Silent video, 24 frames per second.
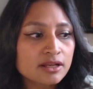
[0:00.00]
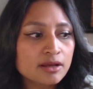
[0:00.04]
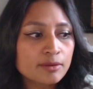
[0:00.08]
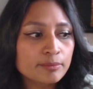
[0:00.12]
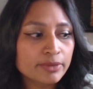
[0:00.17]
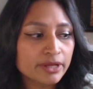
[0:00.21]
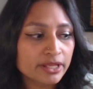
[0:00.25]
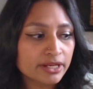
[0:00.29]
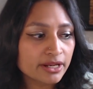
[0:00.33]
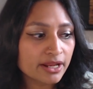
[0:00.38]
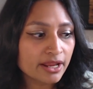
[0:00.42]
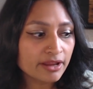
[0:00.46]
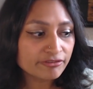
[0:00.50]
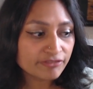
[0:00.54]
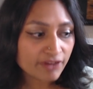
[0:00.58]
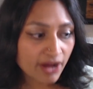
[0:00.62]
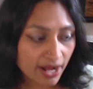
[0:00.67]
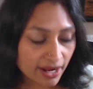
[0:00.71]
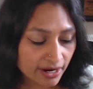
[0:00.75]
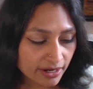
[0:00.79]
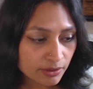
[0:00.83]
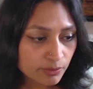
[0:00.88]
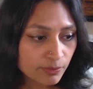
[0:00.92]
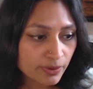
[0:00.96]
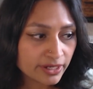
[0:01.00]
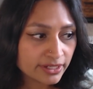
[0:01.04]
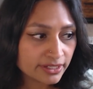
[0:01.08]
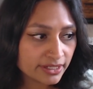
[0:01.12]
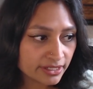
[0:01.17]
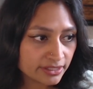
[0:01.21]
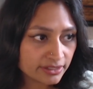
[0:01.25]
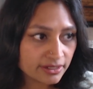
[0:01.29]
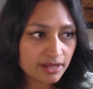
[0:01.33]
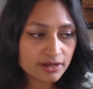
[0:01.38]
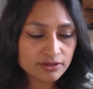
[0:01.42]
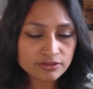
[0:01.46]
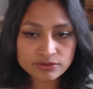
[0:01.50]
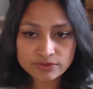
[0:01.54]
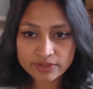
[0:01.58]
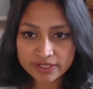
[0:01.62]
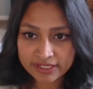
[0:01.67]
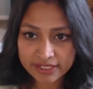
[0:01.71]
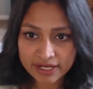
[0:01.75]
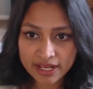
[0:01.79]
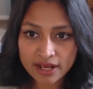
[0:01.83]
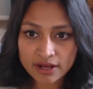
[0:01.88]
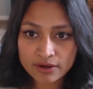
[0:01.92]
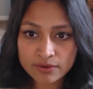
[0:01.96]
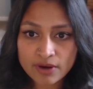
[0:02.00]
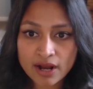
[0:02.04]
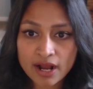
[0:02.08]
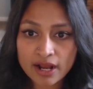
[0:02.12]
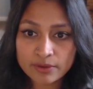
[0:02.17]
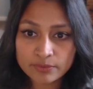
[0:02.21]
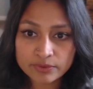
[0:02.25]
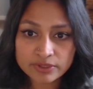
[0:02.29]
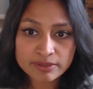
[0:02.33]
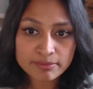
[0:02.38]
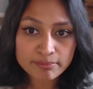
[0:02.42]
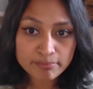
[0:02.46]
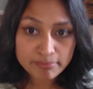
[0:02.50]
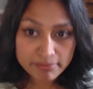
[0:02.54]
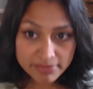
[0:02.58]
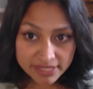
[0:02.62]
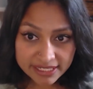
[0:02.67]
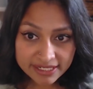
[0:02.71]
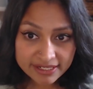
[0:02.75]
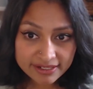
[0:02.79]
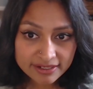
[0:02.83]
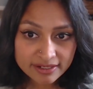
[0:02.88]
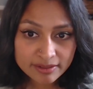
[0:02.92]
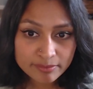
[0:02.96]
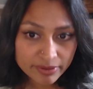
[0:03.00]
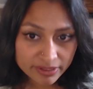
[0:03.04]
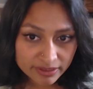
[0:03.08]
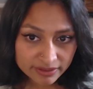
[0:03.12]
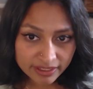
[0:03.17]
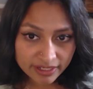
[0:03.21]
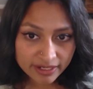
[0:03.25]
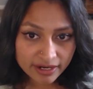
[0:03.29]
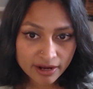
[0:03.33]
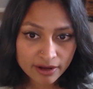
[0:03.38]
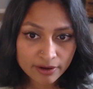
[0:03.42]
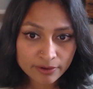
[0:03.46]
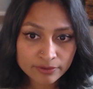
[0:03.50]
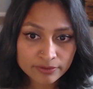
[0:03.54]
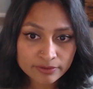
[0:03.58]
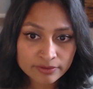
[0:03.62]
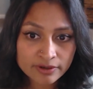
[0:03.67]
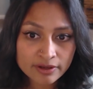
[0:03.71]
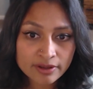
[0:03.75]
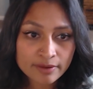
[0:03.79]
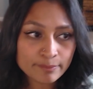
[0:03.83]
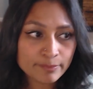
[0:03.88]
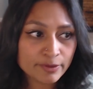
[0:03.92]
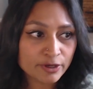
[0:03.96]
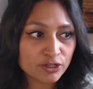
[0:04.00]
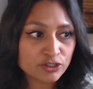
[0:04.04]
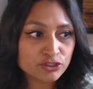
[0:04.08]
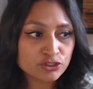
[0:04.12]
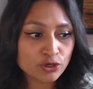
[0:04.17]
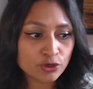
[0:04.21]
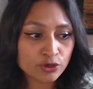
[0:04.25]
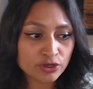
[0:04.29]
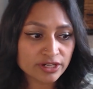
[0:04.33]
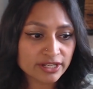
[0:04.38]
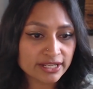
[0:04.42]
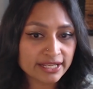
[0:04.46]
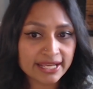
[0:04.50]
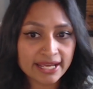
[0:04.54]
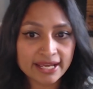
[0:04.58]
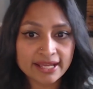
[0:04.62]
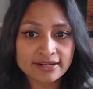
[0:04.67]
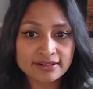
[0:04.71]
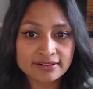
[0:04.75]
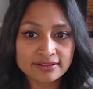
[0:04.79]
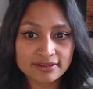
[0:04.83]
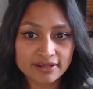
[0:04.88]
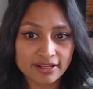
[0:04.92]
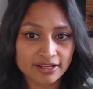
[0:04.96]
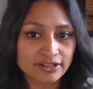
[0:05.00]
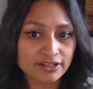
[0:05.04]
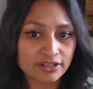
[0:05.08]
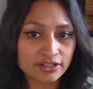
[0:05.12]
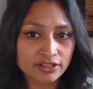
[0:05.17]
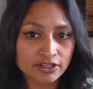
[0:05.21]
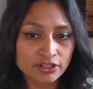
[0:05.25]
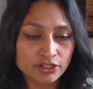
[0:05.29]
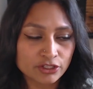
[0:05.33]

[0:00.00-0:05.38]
But if I went in-house right now, I would immediately build that out, because you're going to get like,